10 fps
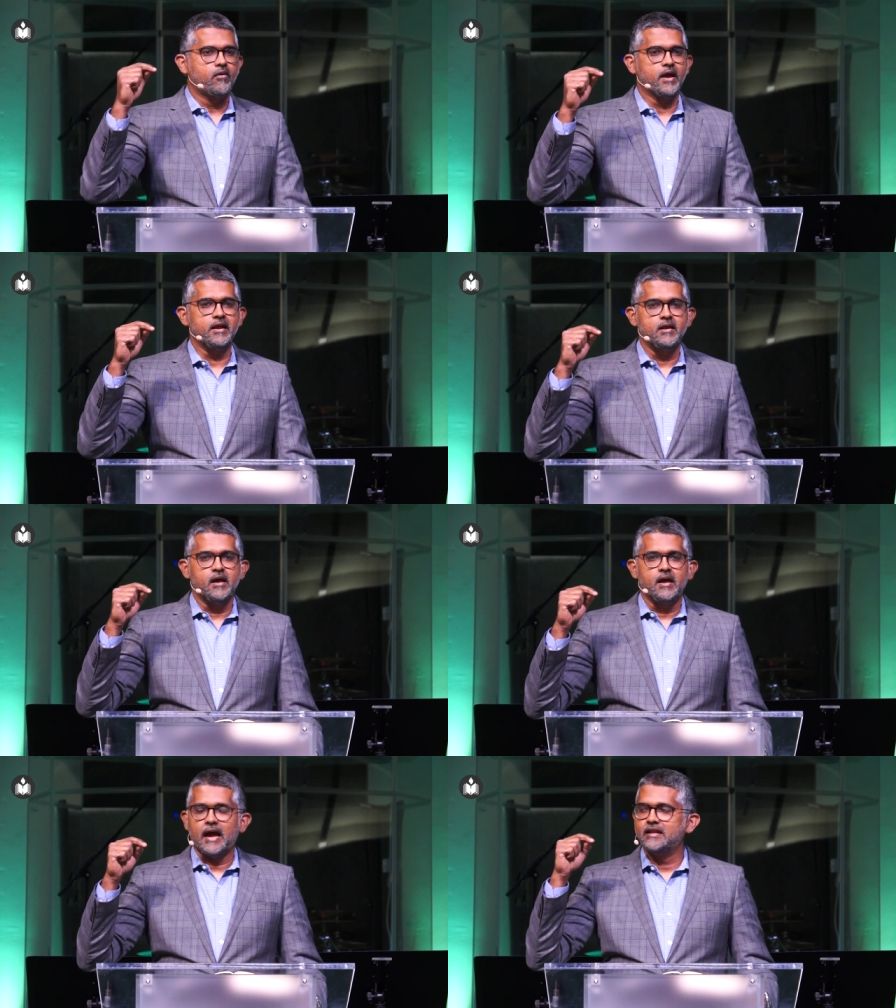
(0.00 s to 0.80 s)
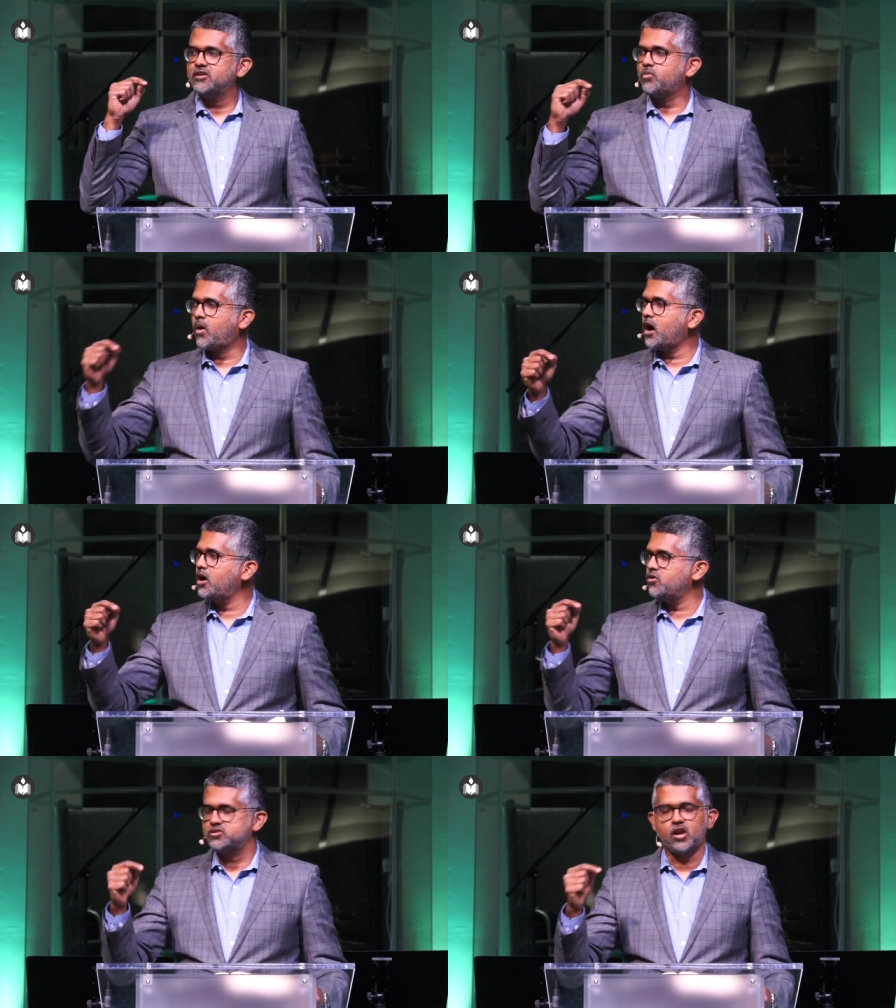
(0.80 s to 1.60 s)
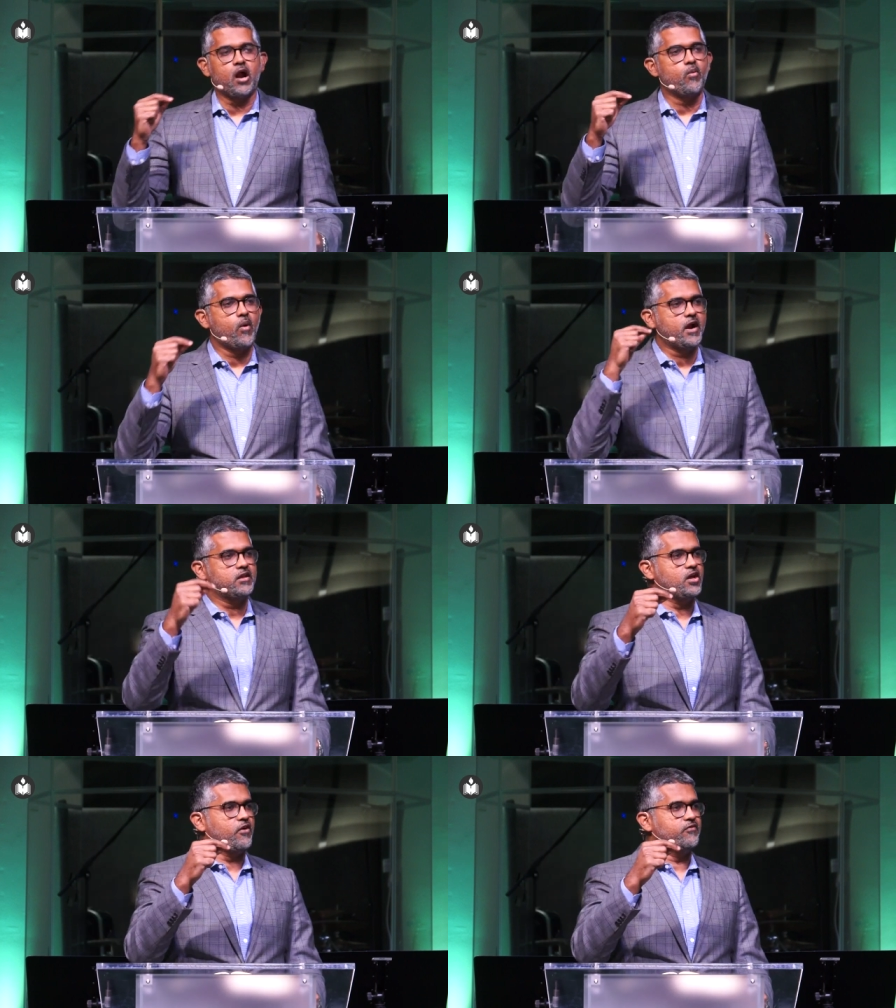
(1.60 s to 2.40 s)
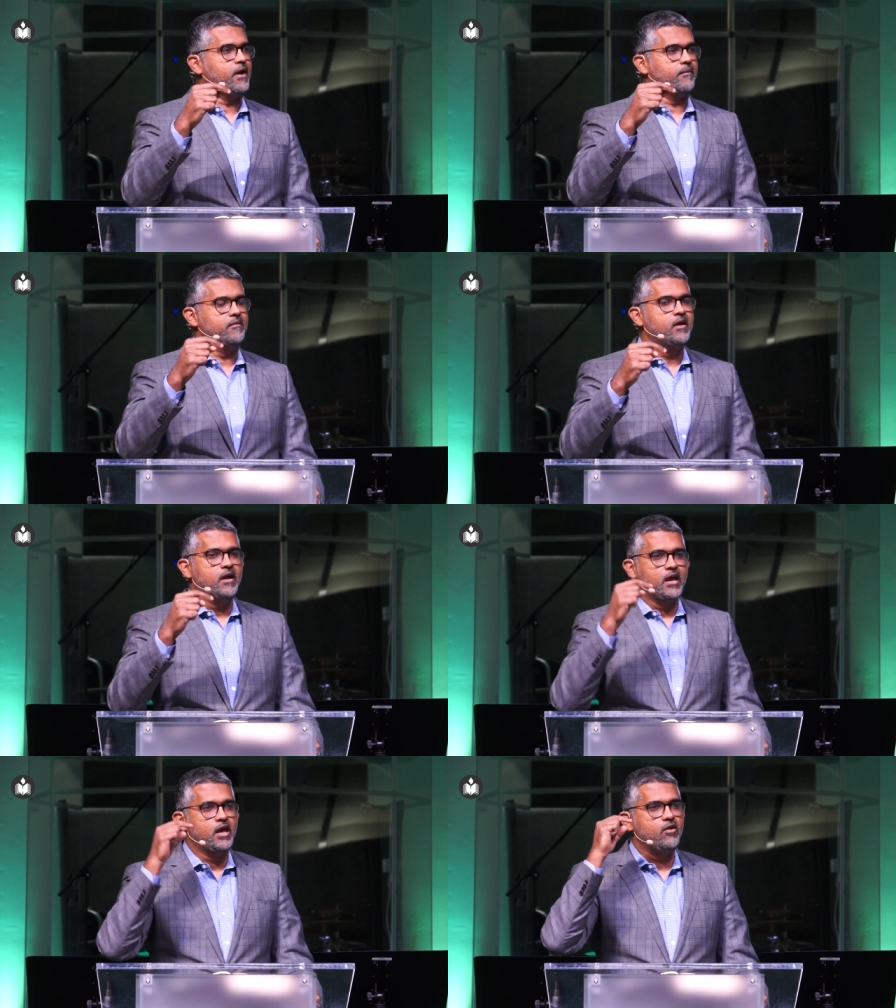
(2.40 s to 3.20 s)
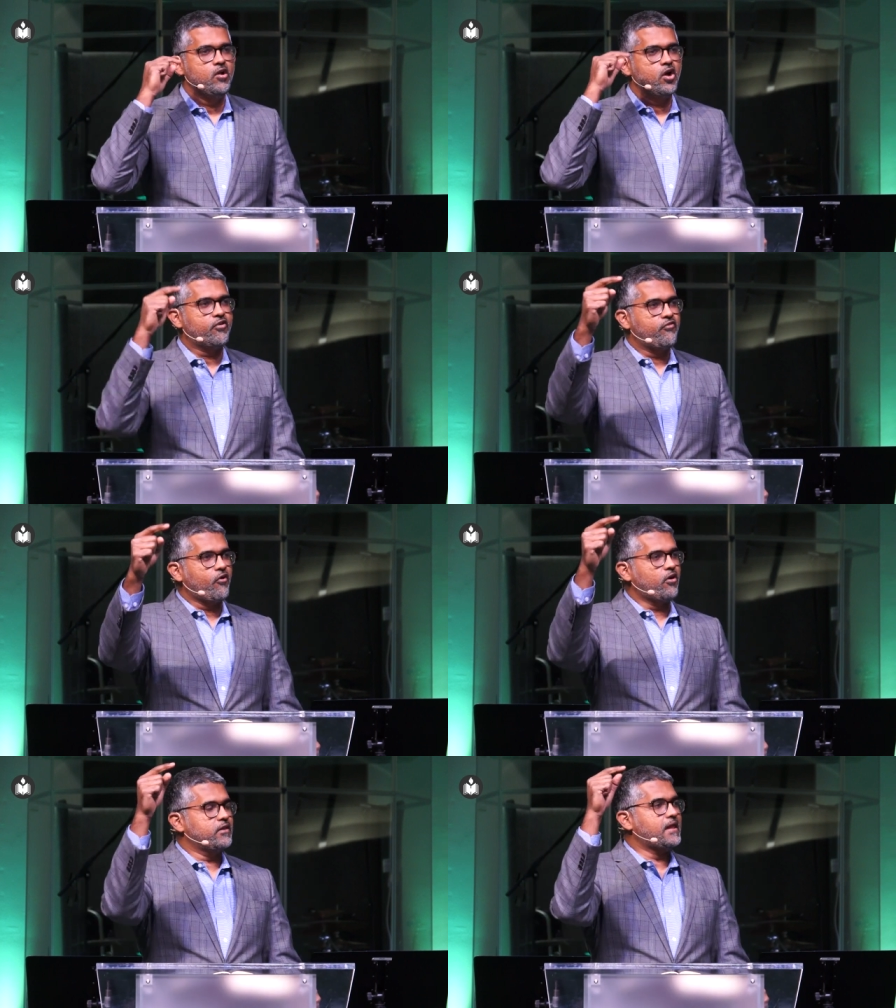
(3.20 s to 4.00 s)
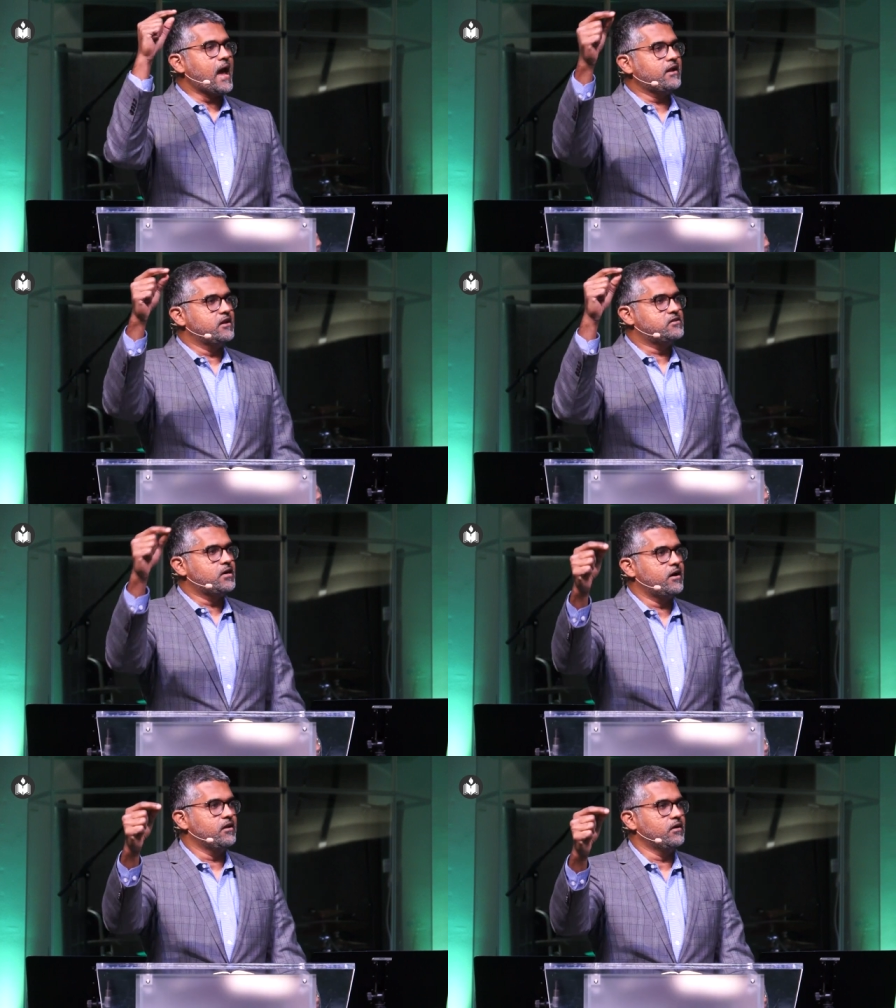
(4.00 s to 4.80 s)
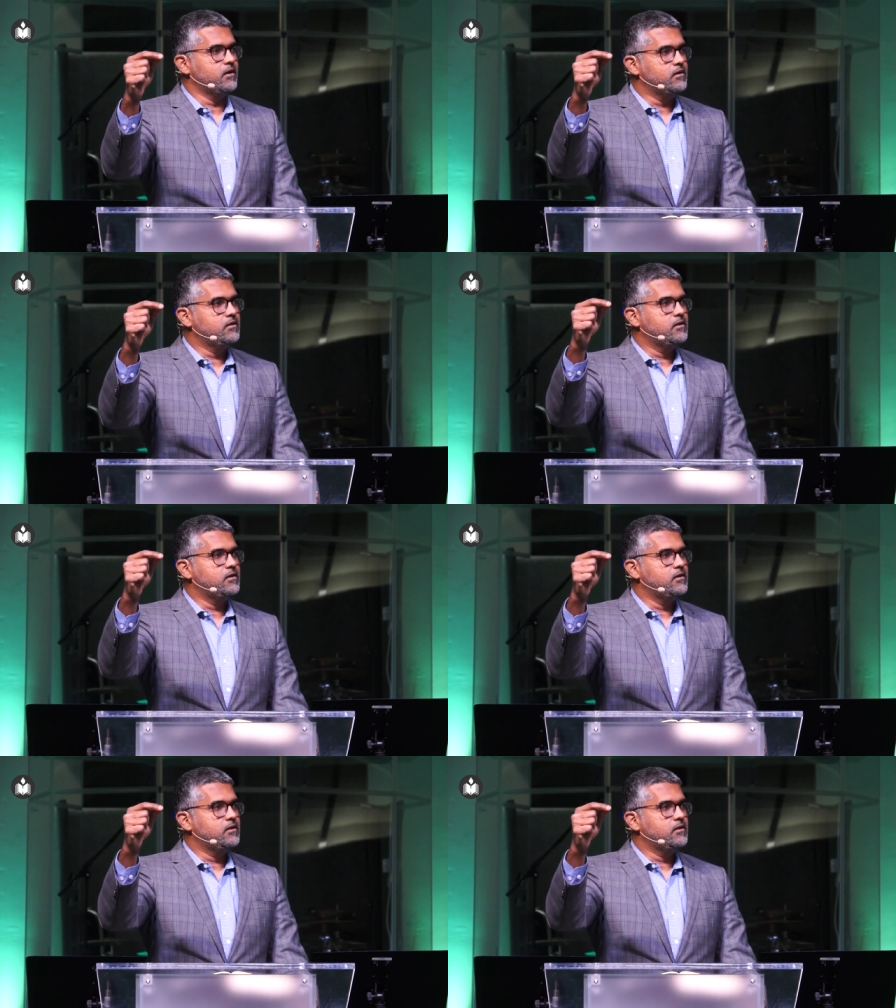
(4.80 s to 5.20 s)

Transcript: right? And this world was not worthy of them. He looked for that eternity,